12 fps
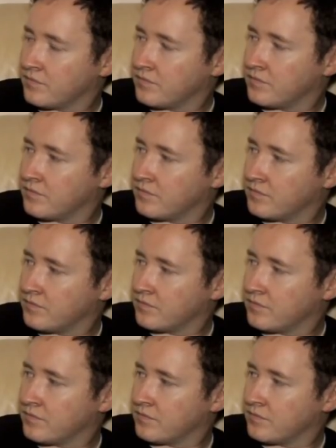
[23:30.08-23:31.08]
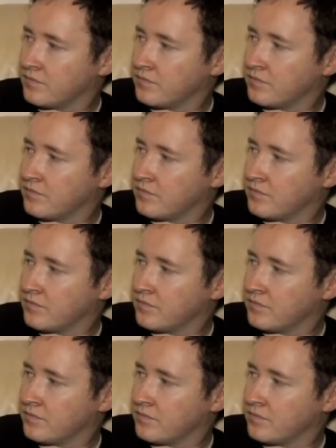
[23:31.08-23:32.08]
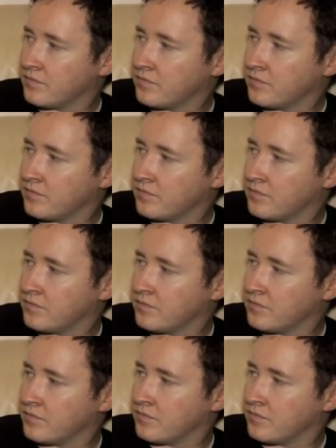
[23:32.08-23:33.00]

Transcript: No words are spoken by the person on screen.